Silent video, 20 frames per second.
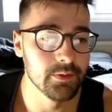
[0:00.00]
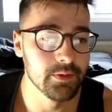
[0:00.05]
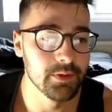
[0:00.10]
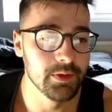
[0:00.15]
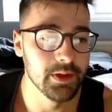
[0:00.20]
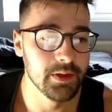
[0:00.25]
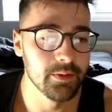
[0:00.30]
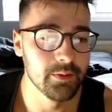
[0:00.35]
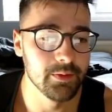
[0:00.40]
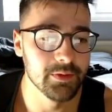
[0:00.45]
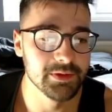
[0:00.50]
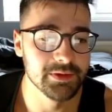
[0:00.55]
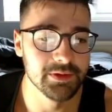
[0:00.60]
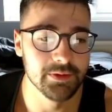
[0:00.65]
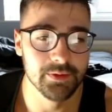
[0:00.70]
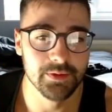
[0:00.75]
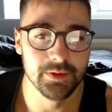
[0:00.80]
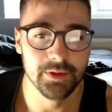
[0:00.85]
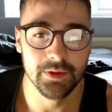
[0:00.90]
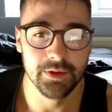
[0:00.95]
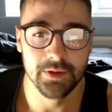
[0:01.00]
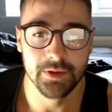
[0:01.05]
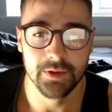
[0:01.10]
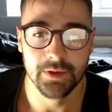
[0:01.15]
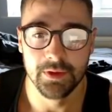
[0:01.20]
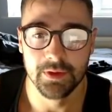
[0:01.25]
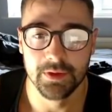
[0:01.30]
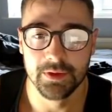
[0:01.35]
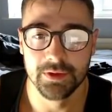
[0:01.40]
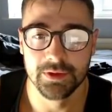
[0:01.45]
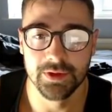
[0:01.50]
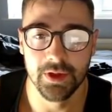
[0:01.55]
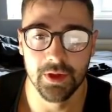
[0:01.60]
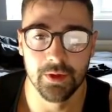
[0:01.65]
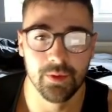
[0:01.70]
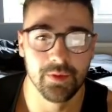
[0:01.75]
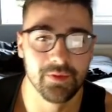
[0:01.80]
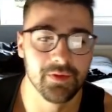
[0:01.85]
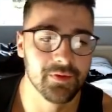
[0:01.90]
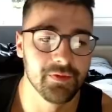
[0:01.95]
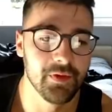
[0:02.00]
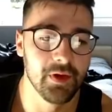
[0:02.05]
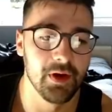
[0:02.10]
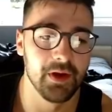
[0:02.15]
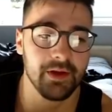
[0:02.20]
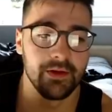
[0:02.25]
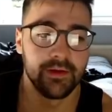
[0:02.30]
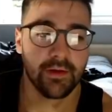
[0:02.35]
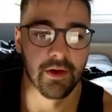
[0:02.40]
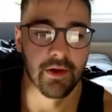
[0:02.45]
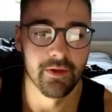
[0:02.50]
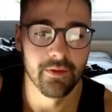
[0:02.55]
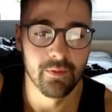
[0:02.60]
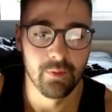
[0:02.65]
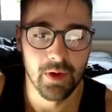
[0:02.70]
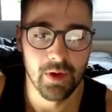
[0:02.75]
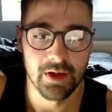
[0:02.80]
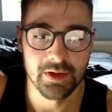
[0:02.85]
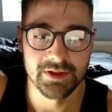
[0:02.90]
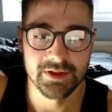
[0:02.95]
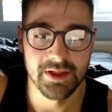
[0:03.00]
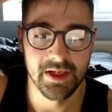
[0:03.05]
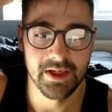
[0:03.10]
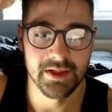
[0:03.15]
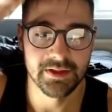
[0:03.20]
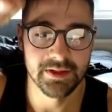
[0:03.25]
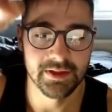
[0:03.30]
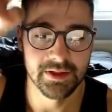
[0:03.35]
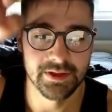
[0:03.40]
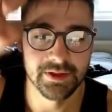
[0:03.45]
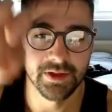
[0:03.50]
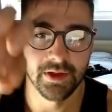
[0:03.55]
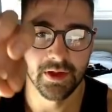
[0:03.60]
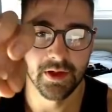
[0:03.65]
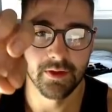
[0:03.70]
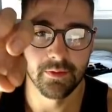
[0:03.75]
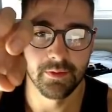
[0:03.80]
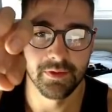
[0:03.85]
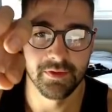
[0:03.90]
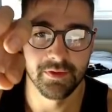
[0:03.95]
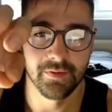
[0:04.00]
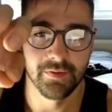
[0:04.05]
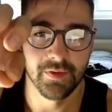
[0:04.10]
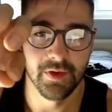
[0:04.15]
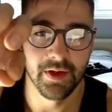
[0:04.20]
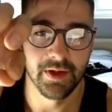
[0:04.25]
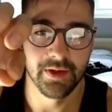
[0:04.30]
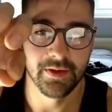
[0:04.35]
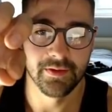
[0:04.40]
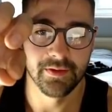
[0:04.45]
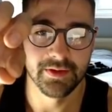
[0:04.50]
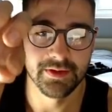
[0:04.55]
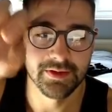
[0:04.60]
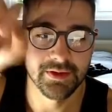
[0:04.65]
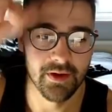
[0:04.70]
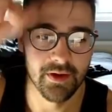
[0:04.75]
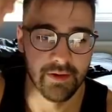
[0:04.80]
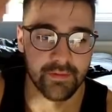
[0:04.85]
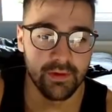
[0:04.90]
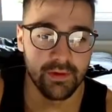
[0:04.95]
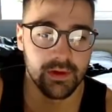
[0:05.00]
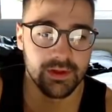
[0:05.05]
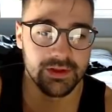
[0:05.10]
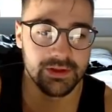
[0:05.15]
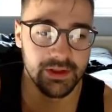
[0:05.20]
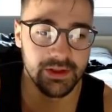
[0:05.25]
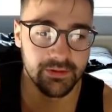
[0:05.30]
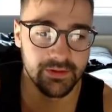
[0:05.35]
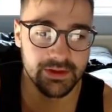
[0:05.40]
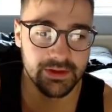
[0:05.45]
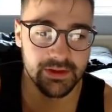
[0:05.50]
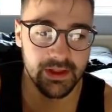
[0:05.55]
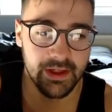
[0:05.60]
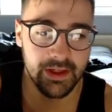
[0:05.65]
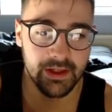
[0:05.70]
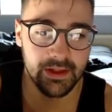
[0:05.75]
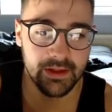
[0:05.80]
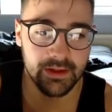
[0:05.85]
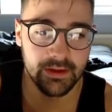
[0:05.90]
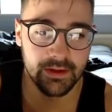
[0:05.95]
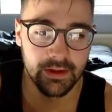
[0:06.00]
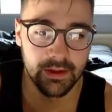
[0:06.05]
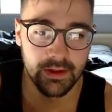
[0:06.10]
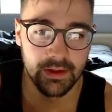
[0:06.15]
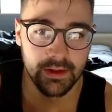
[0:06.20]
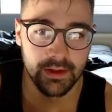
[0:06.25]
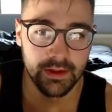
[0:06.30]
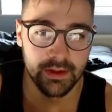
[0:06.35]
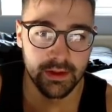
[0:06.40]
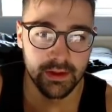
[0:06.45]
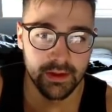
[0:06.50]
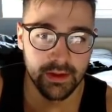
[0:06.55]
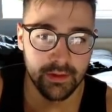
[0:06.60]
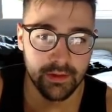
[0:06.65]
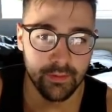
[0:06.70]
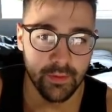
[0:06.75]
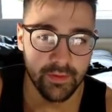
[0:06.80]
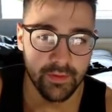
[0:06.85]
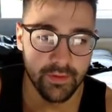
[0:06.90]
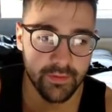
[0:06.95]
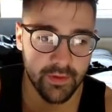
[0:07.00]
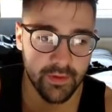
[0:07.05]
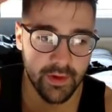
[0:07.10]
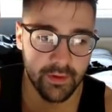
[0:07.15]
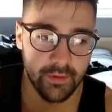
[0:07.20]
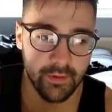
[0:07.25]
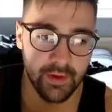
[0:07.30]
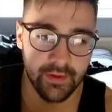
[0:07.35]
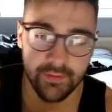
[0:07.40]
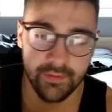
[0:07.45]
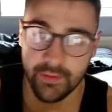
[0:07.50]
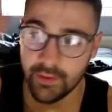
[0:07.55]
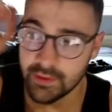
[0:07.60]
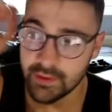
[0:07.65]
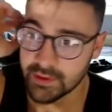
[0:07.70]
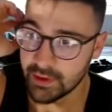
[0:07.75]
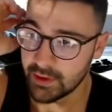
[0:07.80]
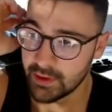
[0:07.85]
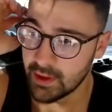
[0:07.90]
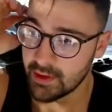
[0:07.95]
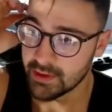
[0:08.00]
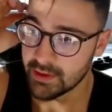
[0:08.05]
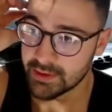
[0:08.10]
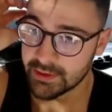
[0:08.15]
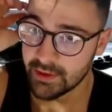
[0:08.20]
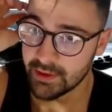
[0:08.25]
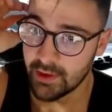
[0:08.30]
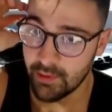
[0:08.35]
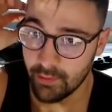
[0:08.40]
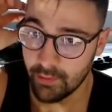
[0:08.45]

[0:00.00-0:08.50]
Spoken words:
Yeah, we're still good. So we've defined where our snake's going to start. We've defined the starting velocity of the snake. We've defined where the food's going to go at the start.